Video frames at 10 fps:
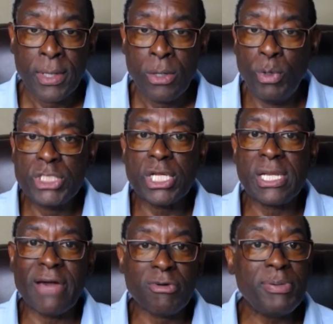We should
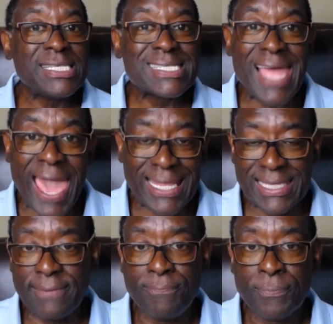never be
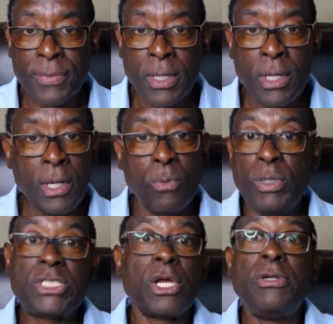stagnant. We
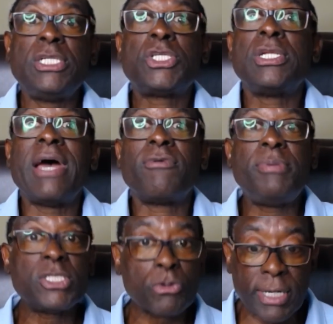certainly should never be
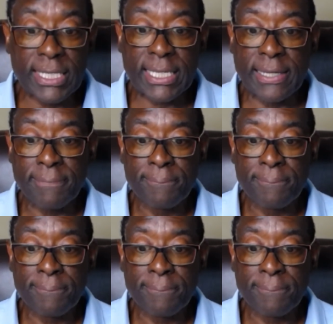shrinking.